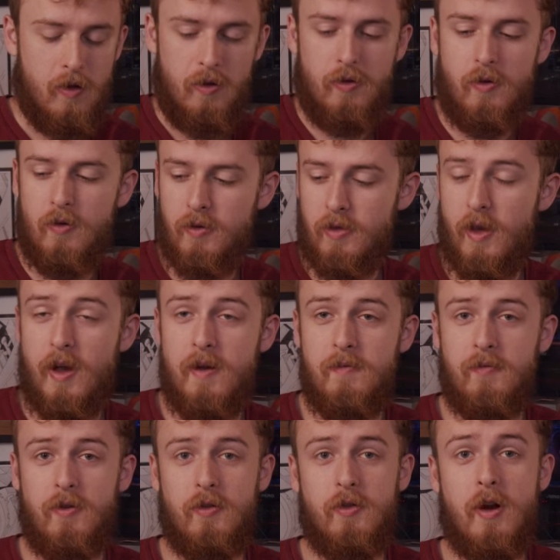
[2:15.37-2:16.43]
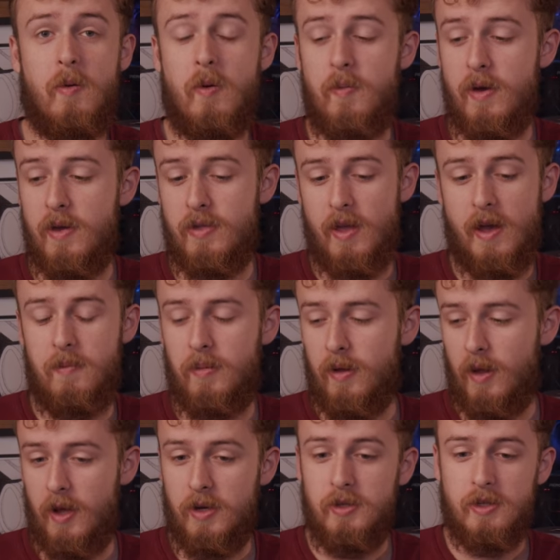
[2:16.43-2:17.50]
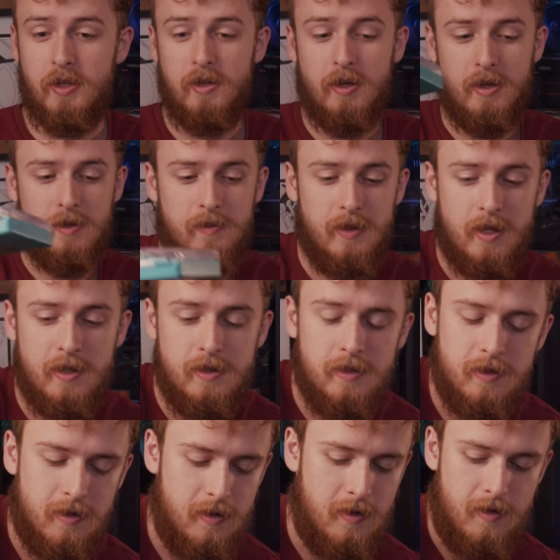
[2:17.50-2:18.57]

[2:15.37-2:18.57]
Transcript: so it's time for thermal paste application time, guys.